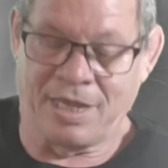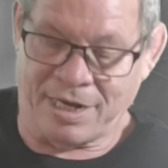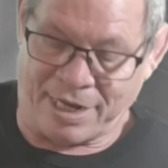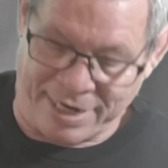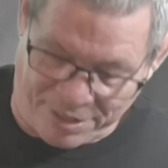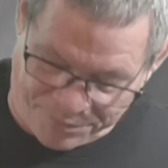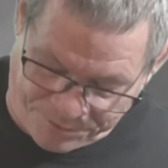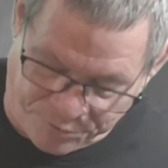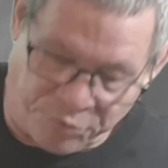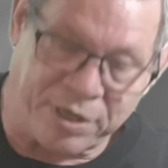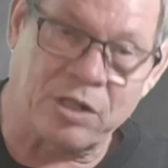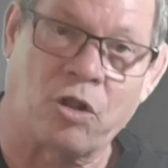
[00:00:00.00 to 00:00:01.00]
And I had
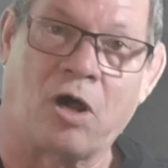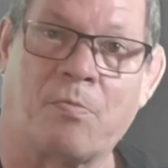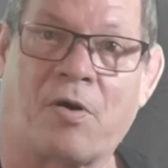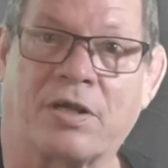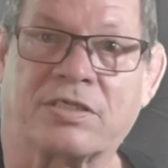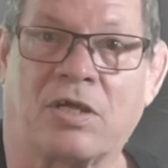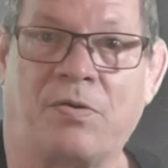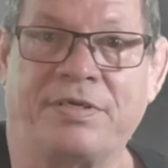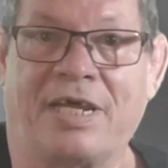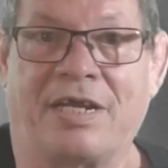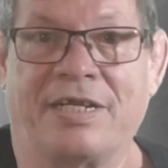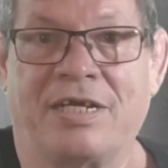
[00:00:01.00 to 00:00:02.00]
3 claw marks going
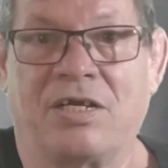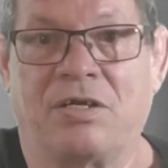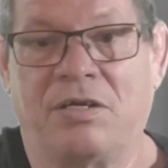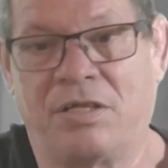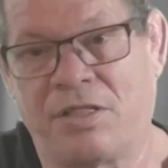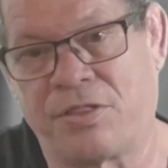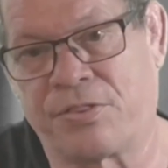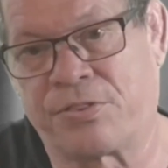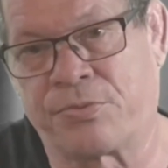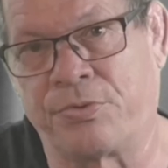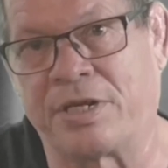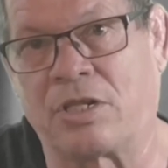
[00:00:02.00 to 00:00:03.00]
down here,
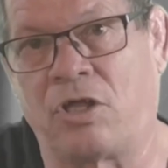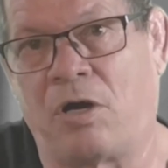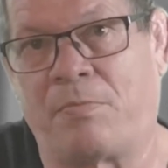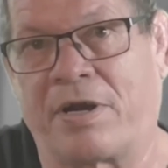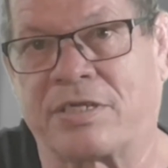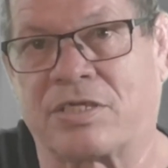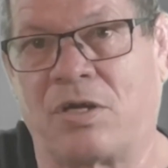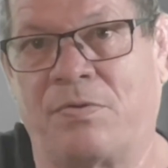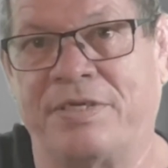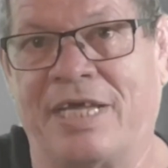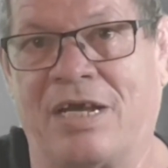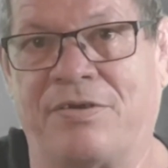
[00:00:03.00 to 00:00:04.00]
3 claw marks
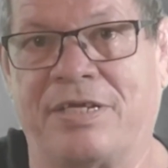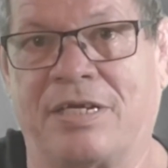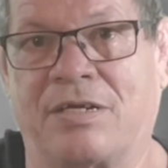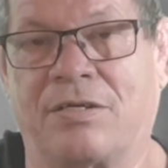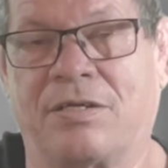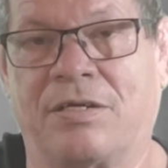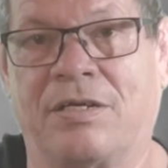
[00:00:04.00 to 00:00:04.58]
going down here.